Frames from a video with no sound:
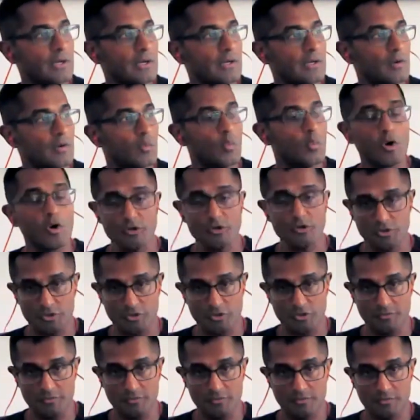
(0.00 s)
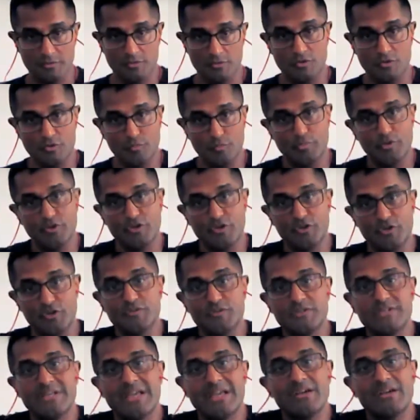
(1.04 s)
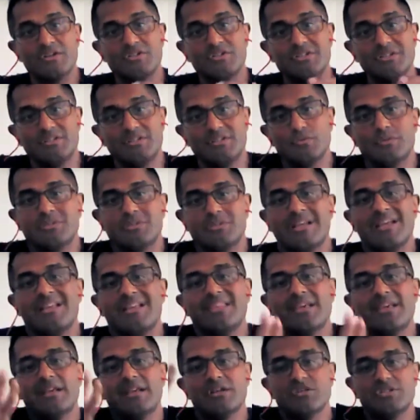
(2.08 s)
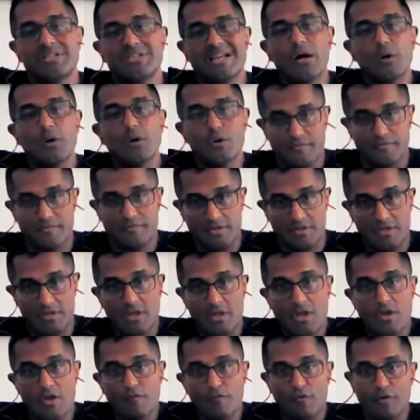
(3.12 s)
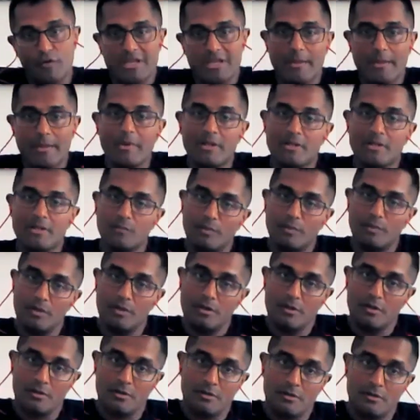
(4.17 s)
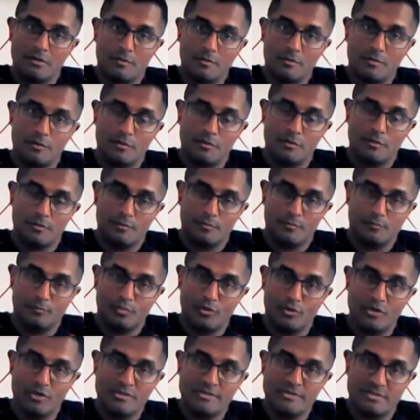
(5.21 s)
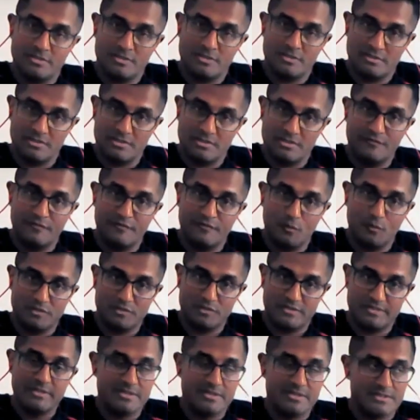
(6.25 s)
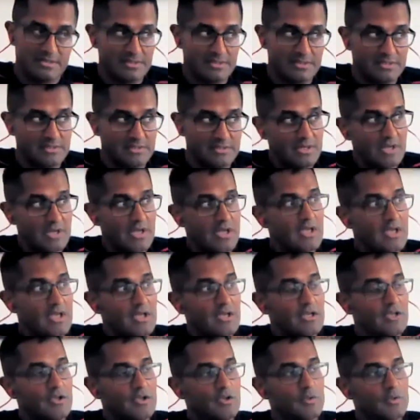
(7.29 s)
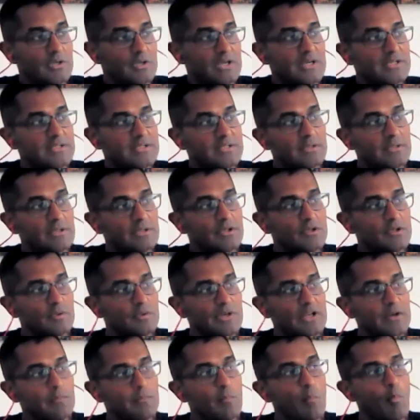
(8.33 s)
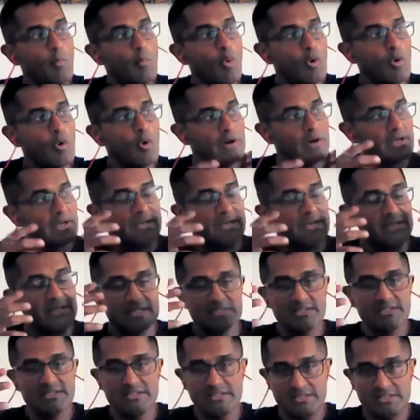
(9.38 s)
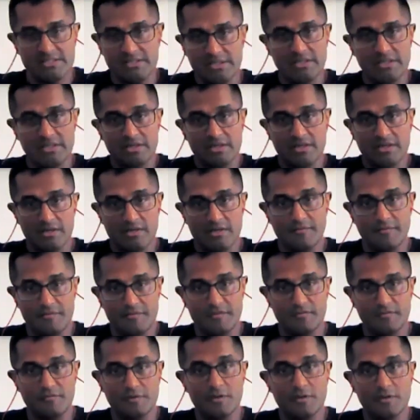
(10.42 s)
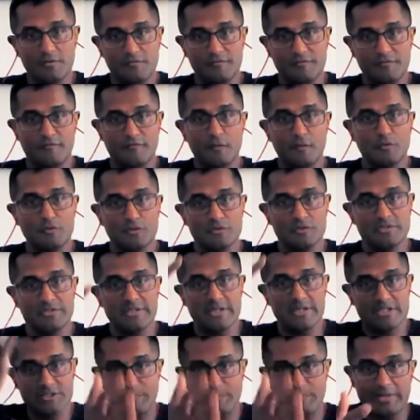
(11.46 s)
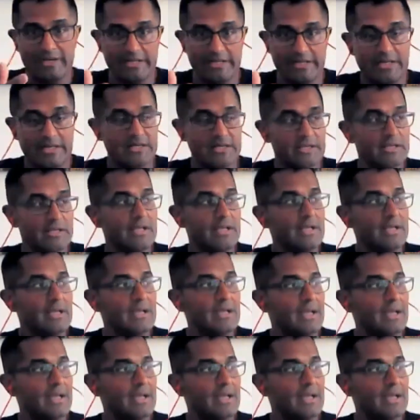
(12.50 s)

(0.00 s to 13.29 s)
water, to produce the energy, to take the energy out of it for chemical processes in the photosynthesis, you need more intensity of the photons that are splitting it,